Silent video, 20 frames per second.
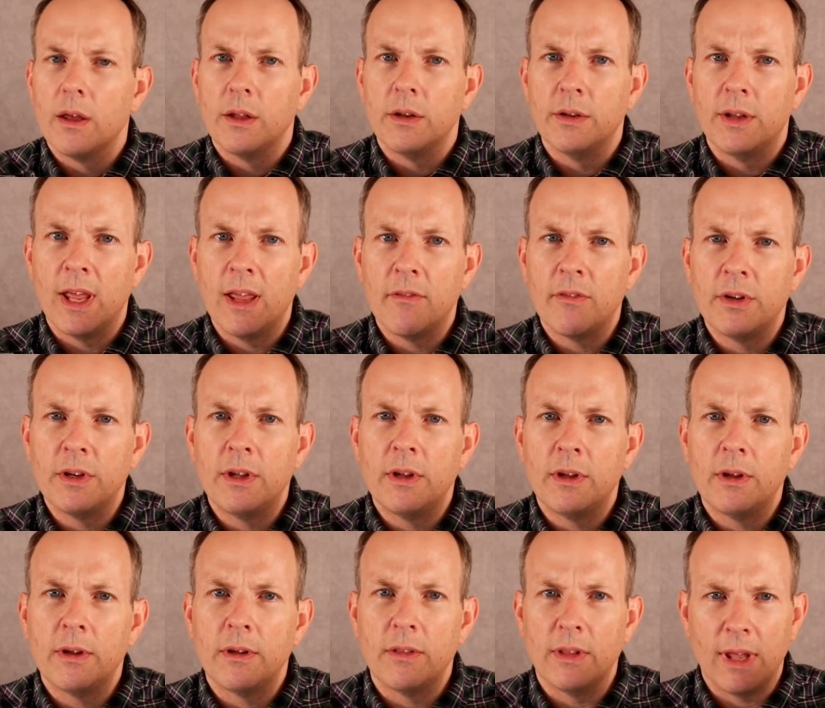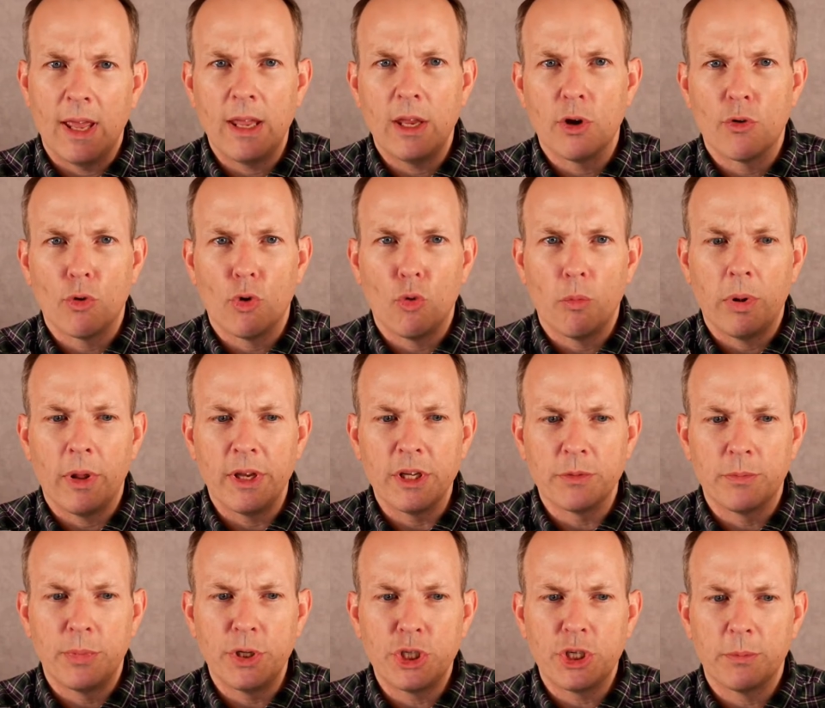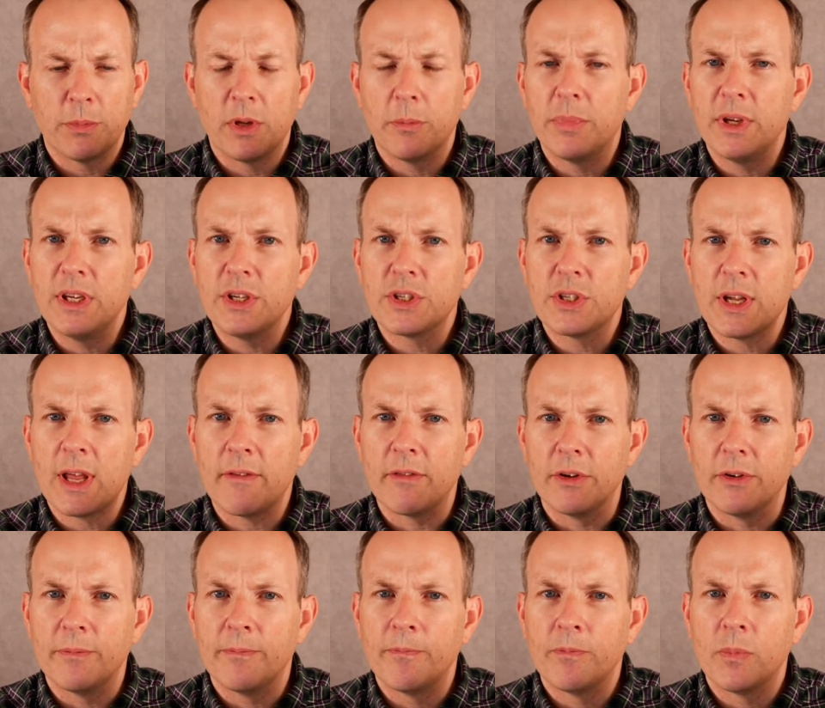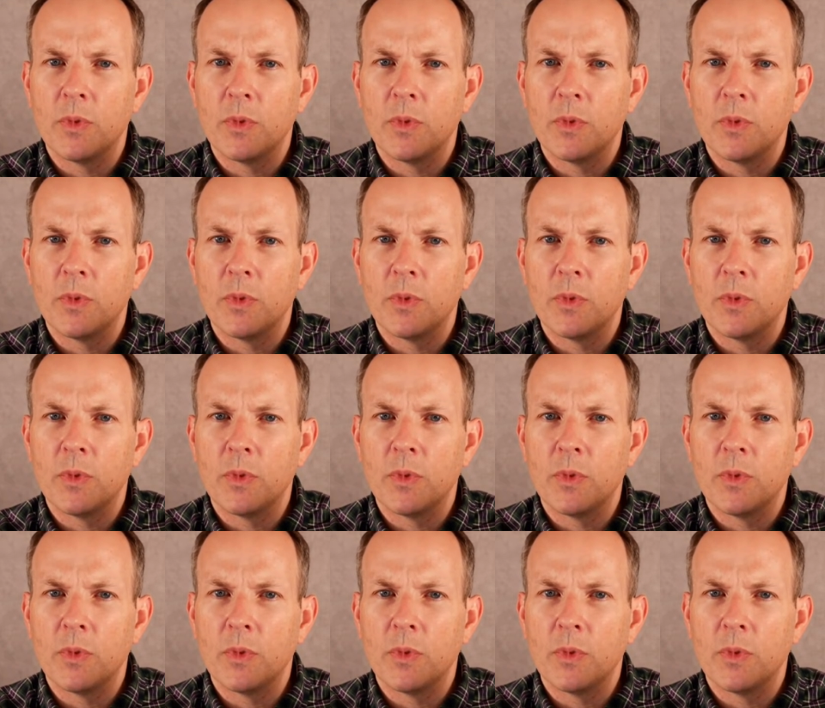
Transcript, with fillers: David, the eight-year-old, plays bishop to b seven,